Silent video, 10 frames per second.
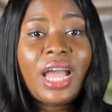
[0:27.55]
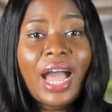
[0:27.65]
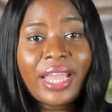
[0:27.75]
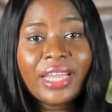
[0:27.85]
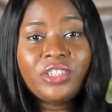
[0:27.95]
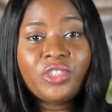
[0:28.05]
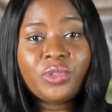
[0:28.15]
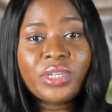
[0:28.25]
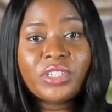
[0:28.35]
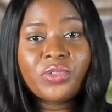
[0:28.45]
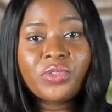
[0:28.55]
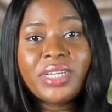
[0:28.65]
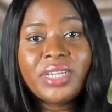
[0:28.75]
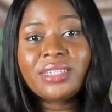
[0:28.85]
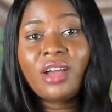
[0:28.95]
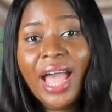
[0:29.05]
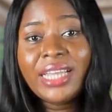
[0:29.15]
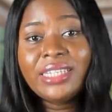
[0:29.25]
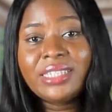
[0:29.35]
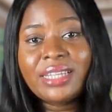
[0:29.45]
higher interest rates, and high
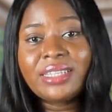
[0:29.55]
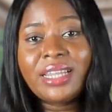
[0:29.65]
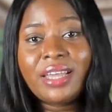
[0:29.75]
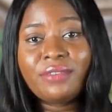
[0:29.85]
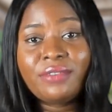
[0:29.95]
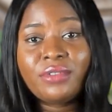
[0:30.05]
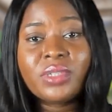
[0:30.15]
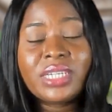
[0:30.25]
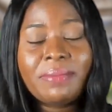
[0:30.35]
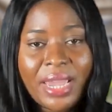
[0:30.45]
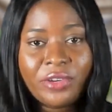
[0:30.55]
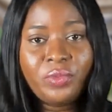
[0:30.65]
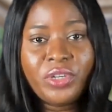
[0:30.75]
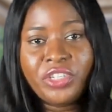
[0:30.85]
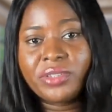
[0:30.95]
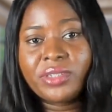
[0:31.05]
debt levels in many regions.